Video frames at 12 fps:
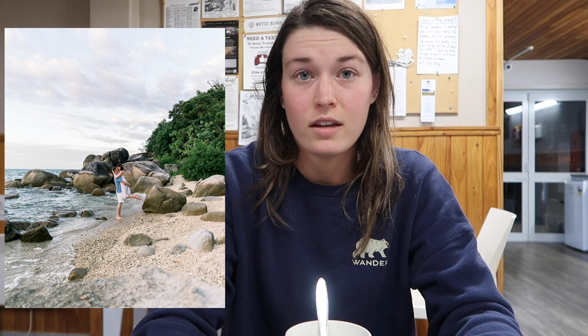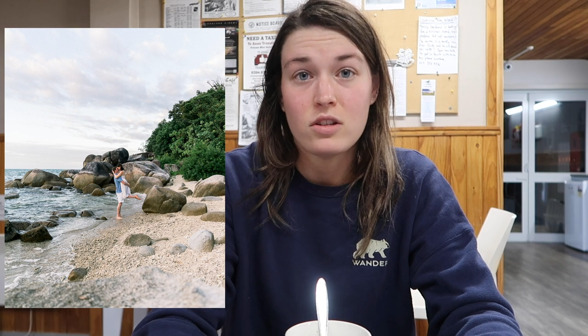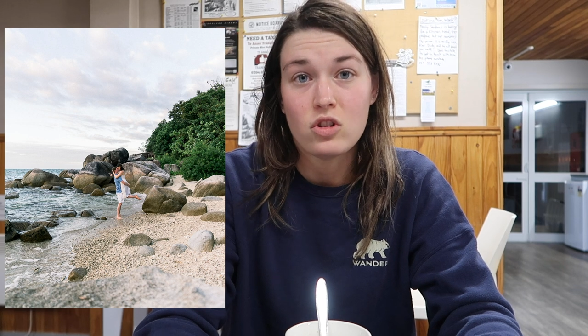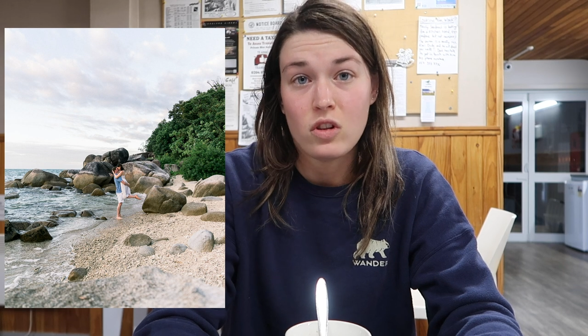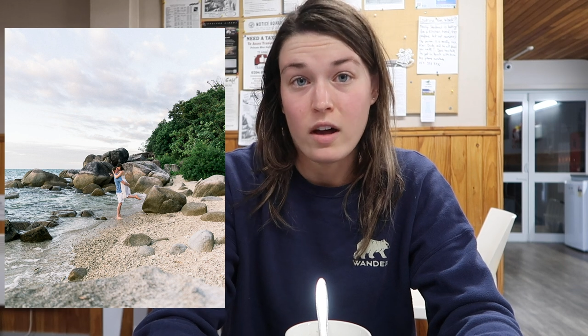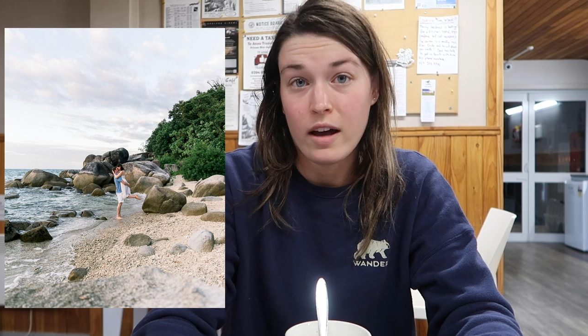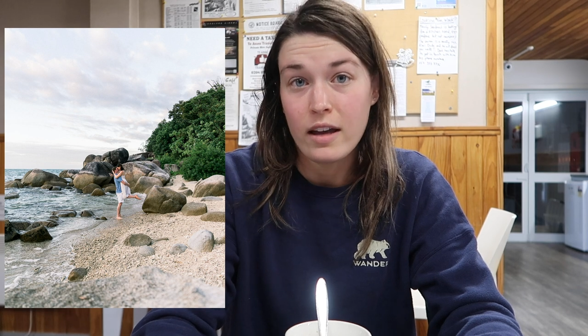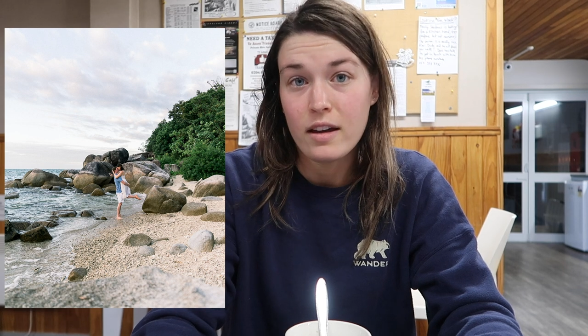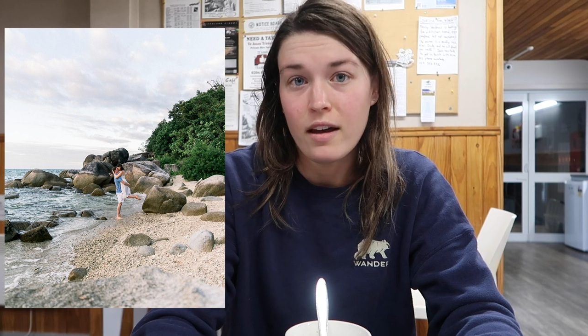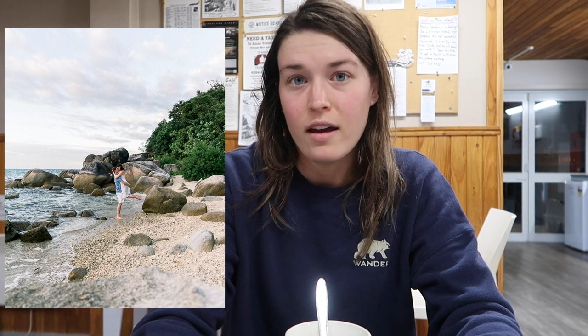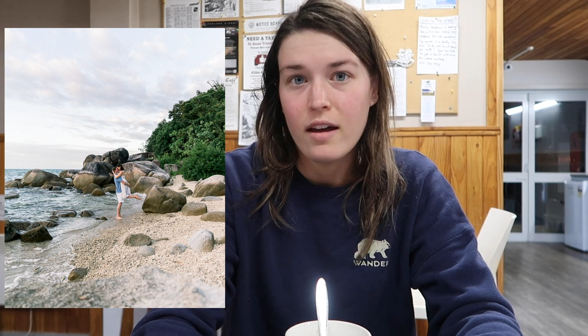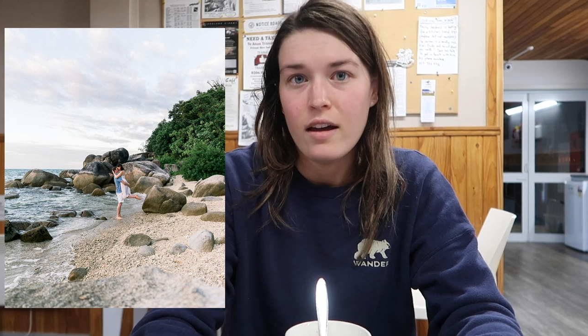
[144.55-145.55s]
in
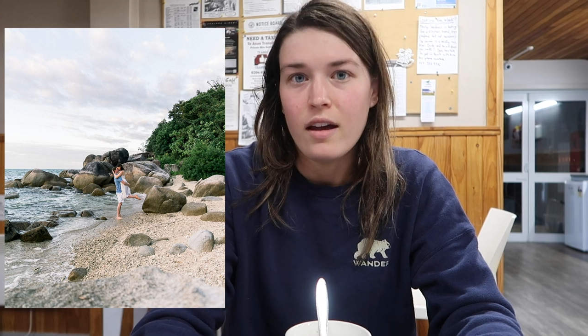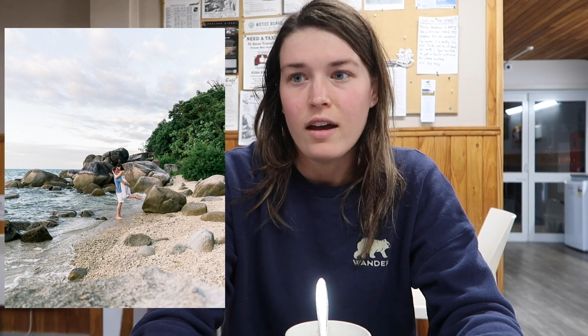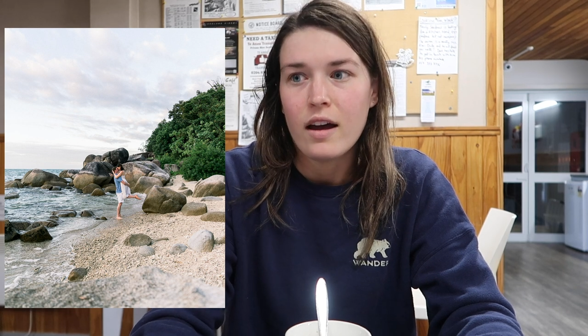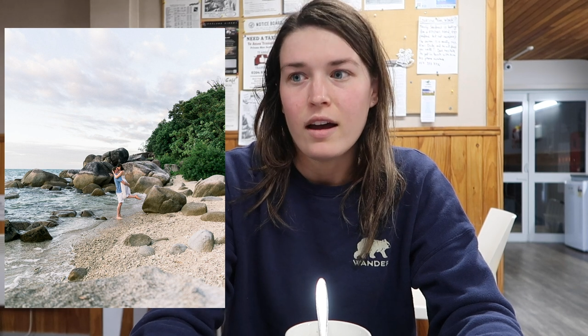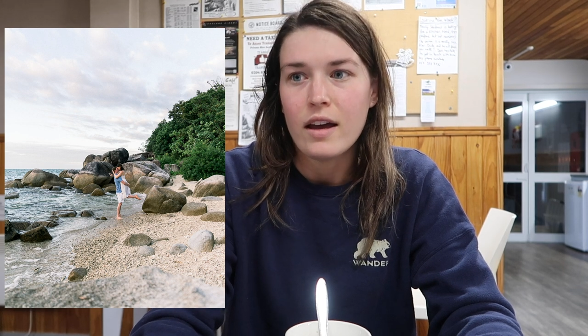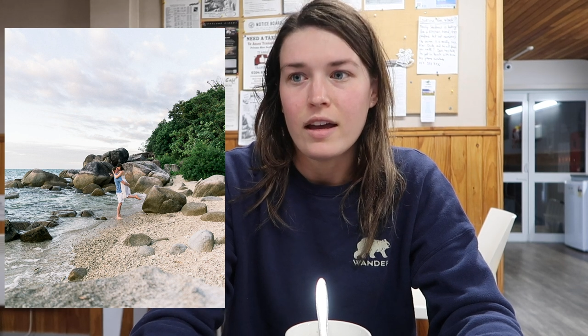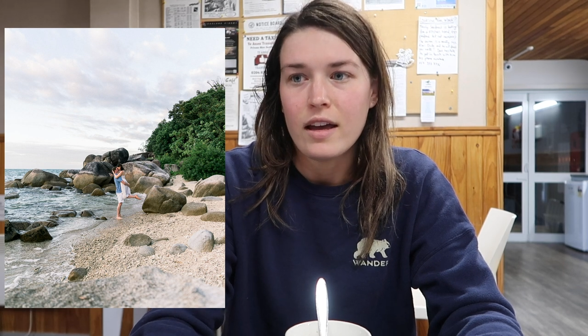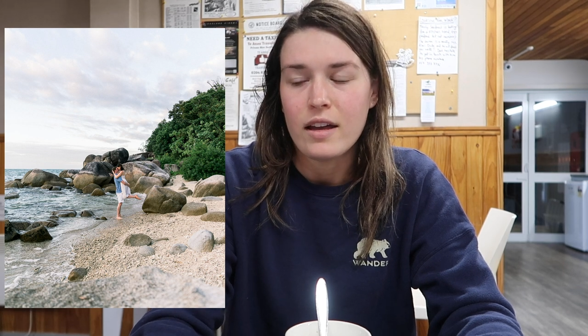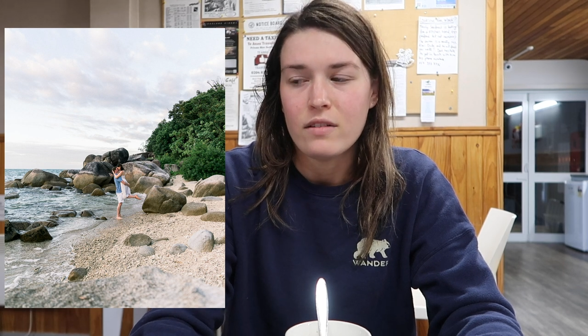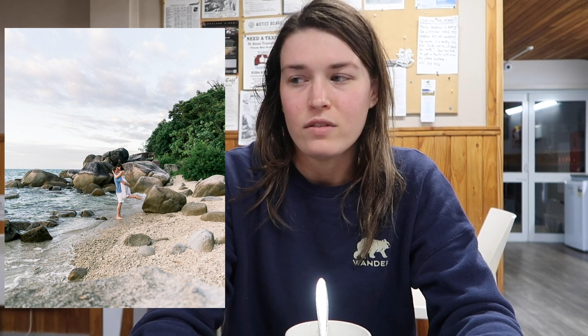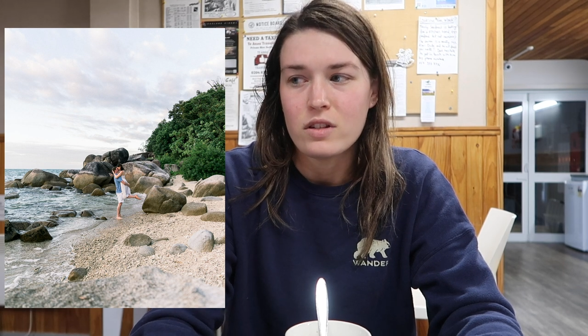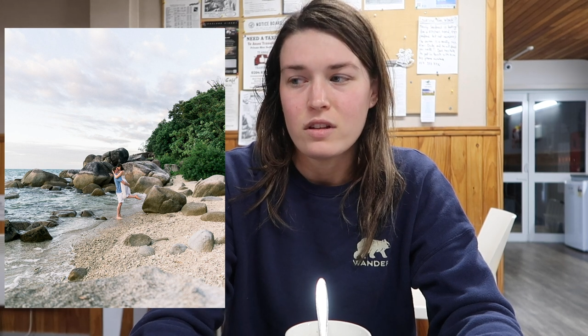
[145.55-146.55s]
July.
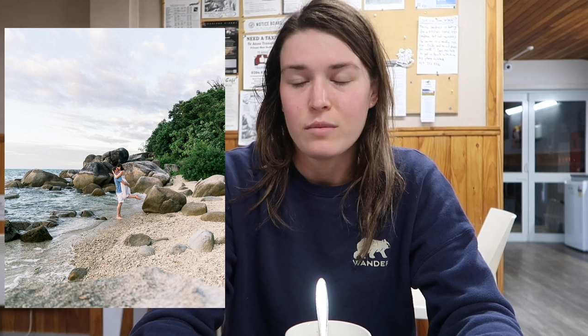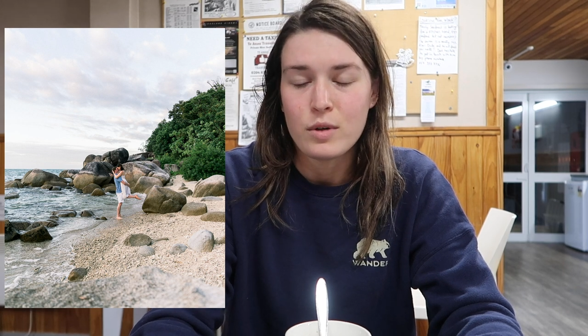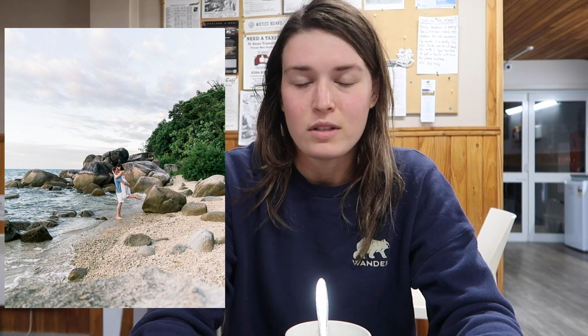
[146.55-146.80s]
And for some